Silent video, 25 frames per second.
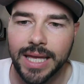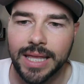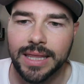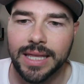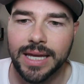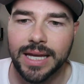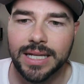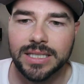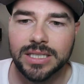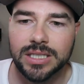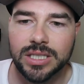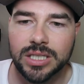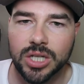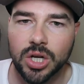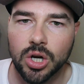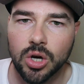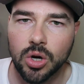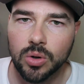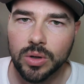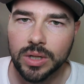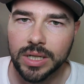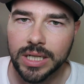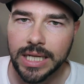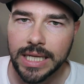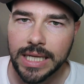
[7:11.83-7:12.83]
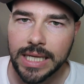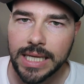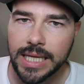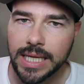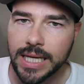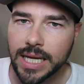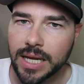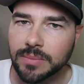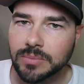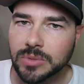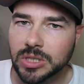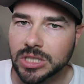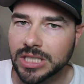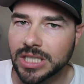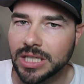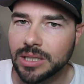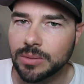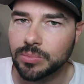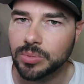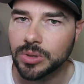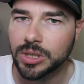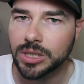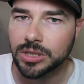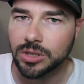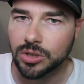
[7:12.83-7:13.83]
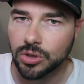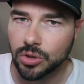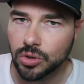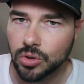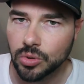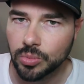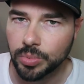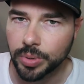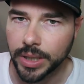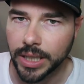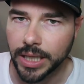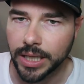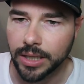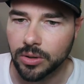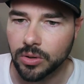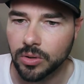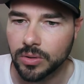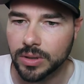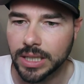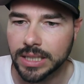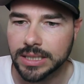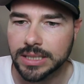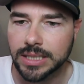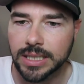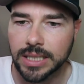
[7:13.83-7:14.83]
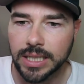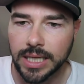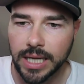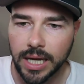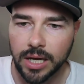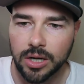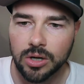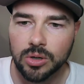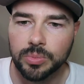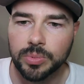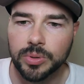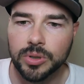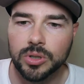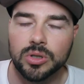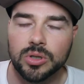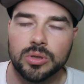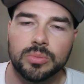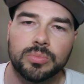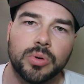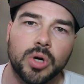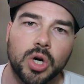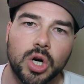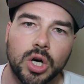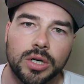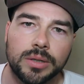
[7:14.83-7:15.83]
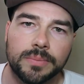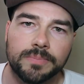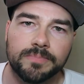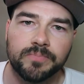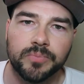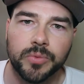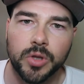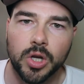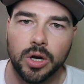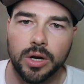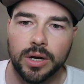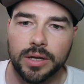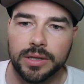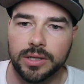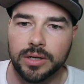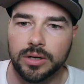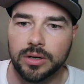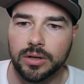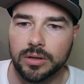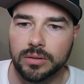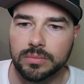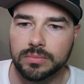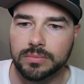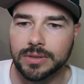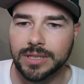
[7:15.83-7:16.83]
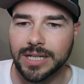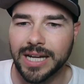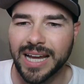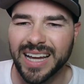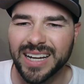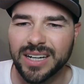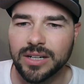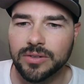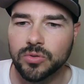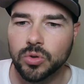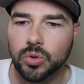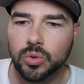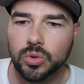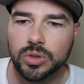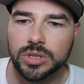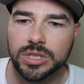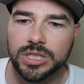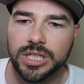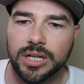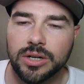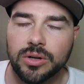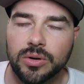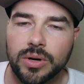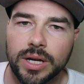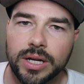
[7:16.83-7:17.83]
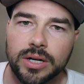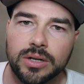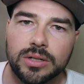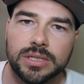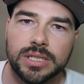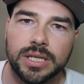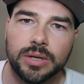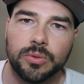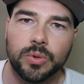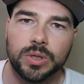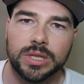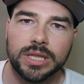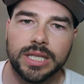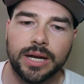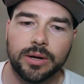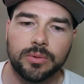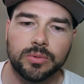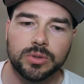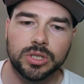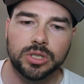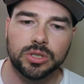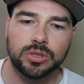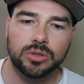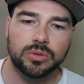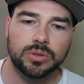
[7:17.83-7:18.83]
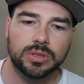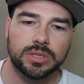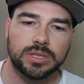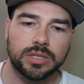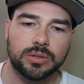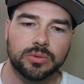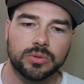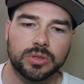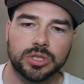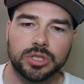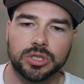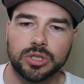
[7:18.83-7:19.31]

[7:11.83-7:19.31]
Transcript: that's called an EMCP2 panel, and that's a Caterpillar part on their kind of older generators. And what that would do is it would